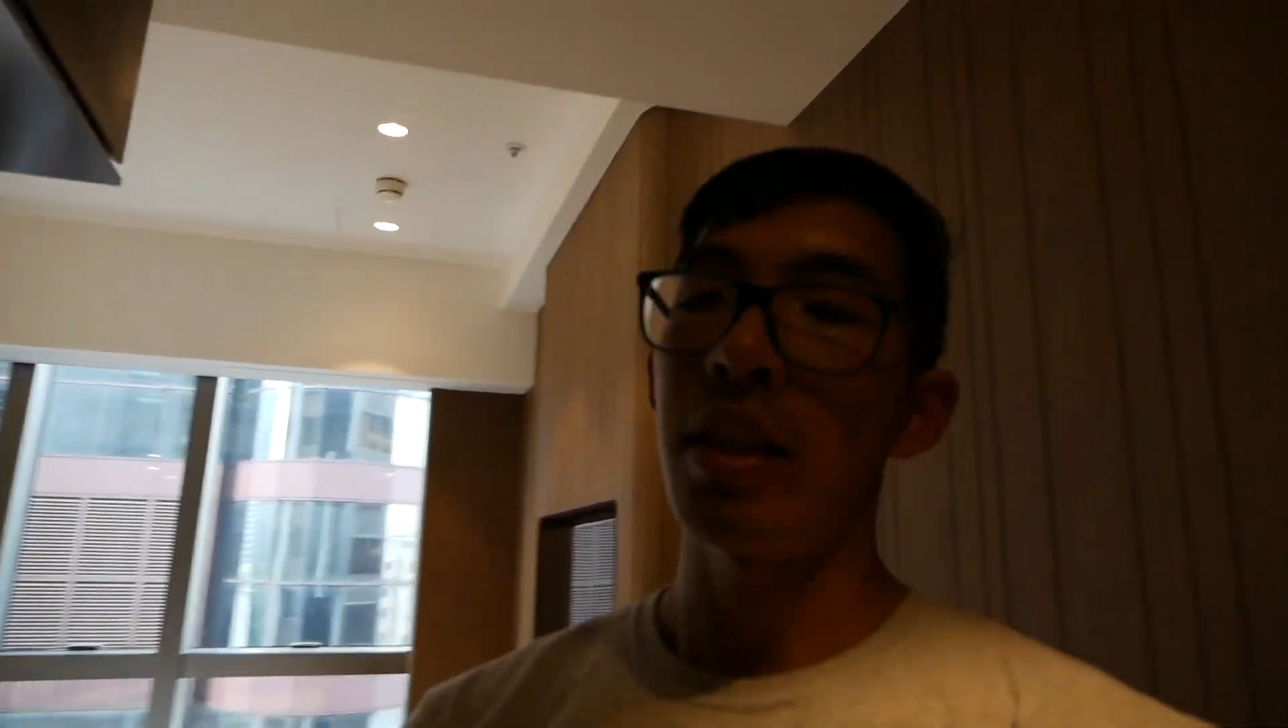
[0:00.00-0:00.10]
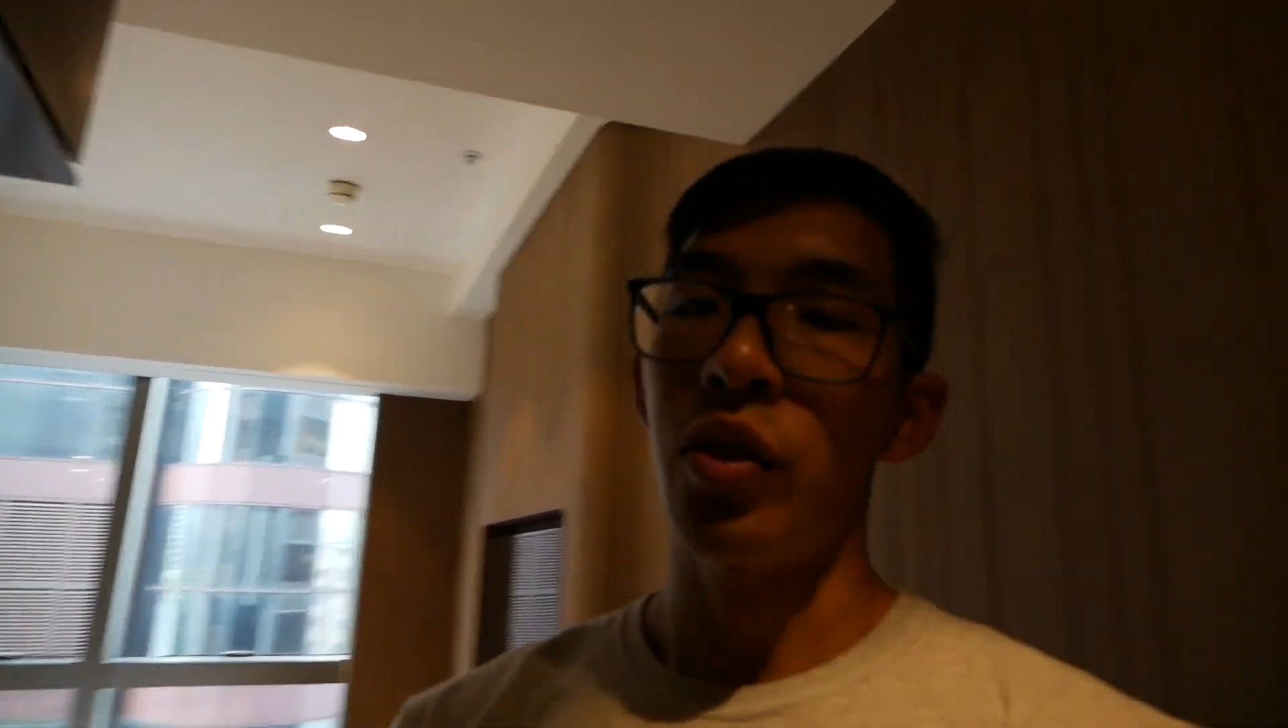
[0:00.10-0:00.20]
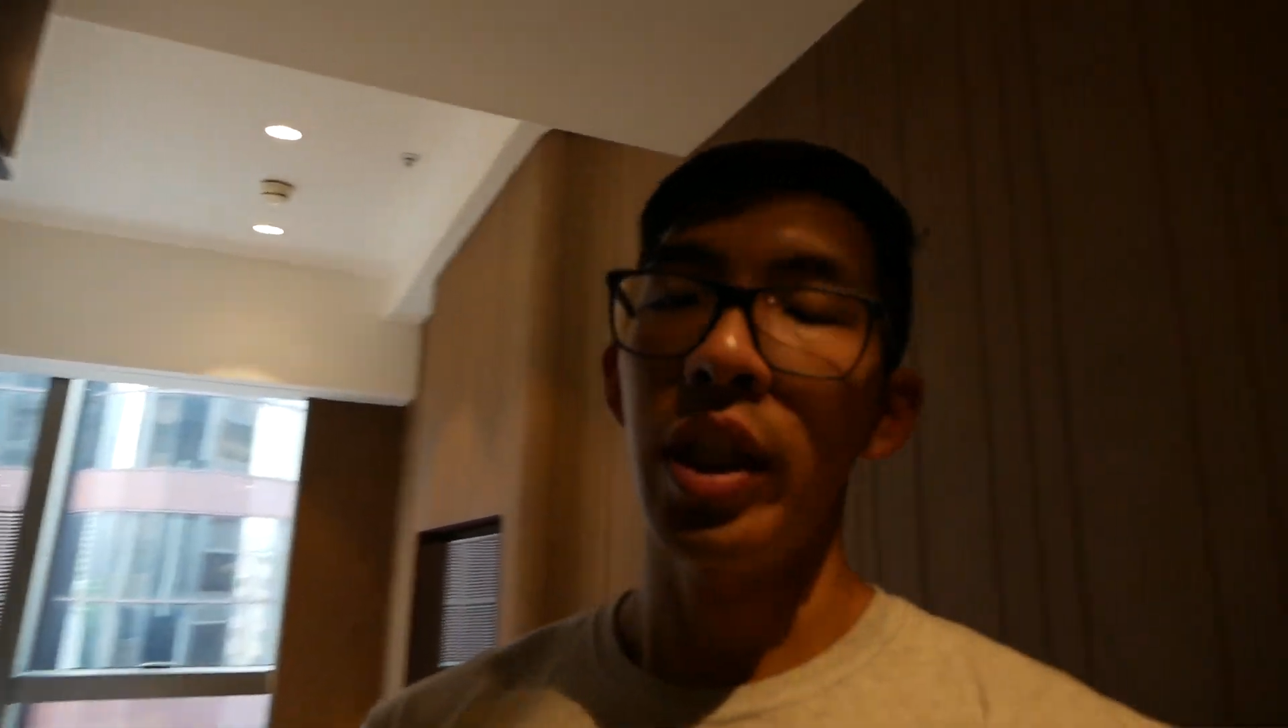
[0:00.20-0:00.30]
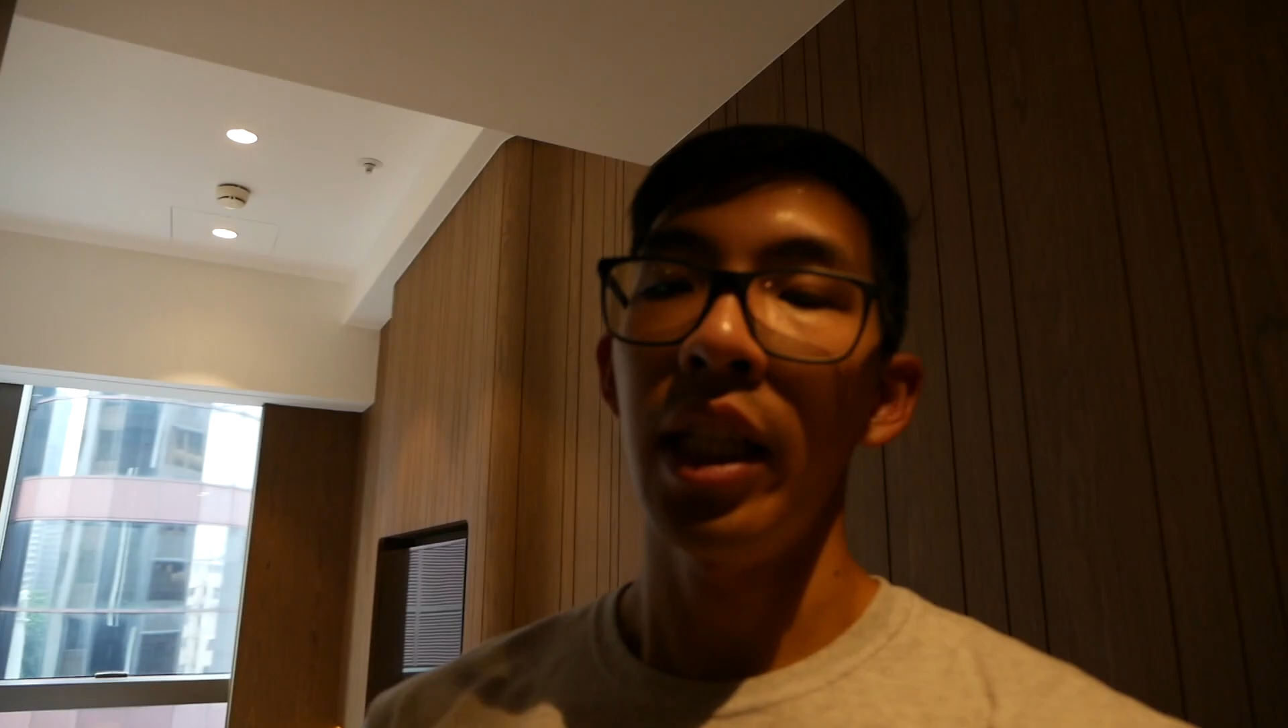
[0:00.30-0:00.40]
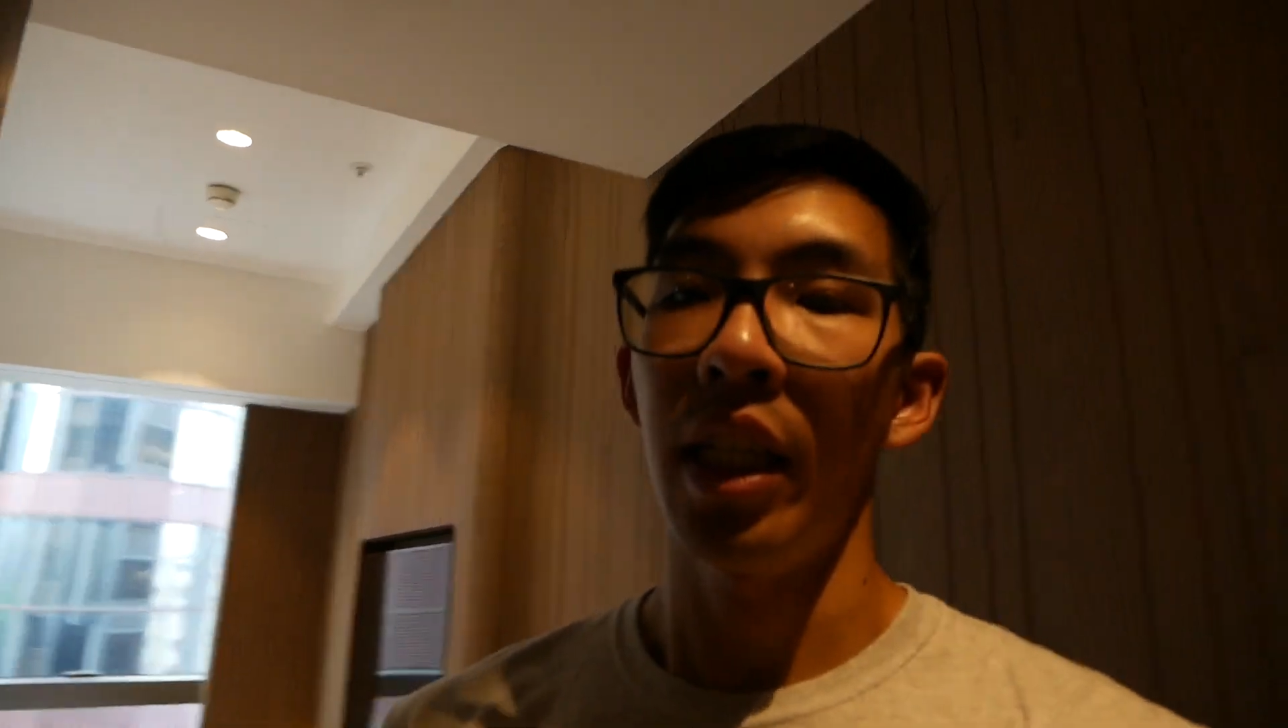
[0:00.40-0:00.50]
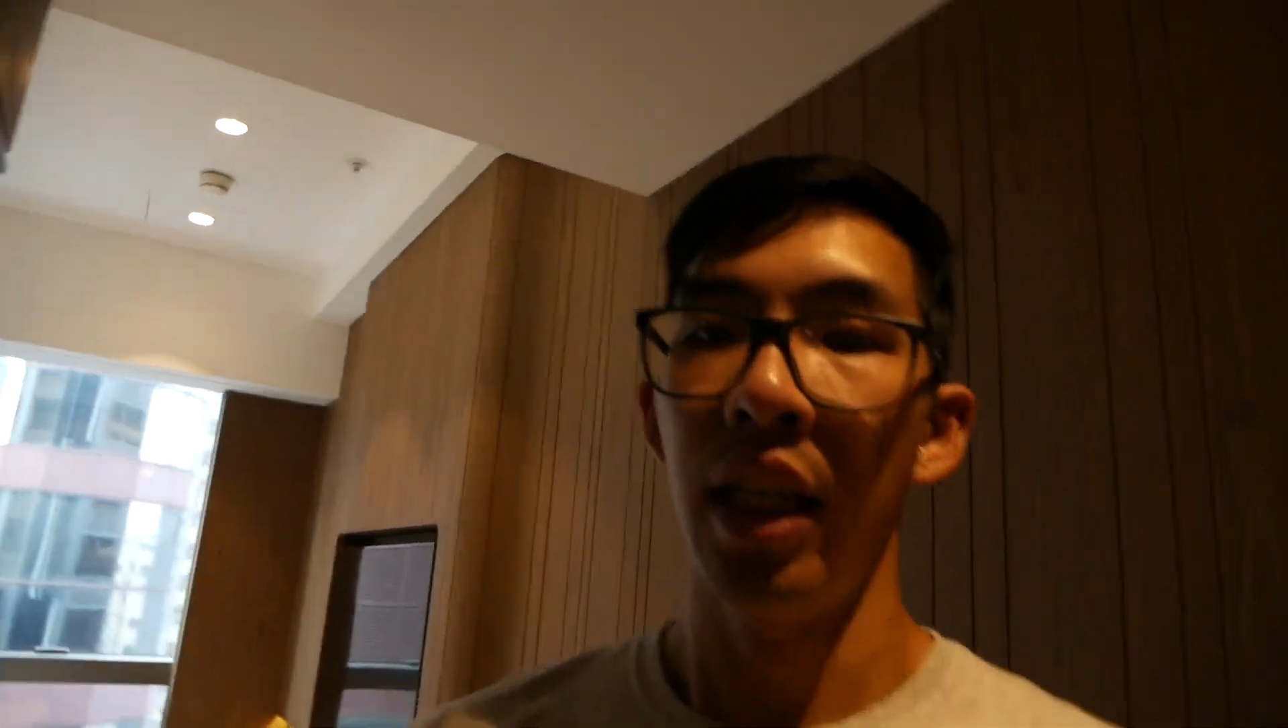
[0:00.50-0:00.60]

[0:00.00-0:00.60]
street.